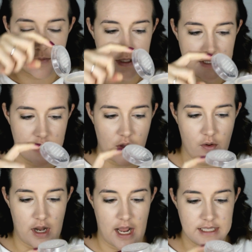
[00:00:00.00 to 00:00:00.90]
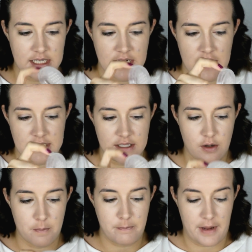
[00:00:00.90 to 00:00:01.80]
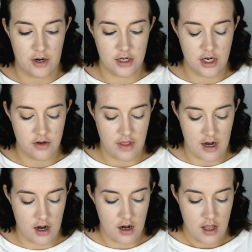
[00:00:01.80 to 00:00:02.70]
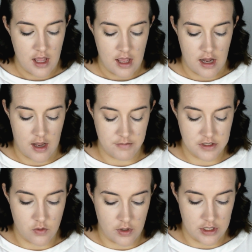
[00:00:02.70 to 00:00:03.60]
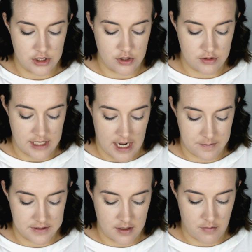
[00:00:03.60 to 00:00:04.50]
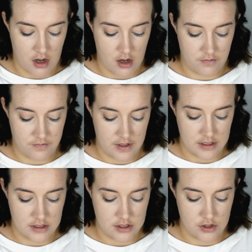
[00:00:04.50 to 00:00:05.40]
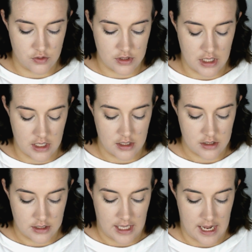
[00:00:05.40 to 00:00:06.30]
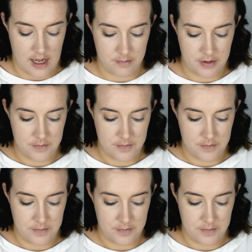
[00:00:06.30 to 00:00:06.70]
so it has a nice little barrier there. And I'm just going to tap some off into the cap.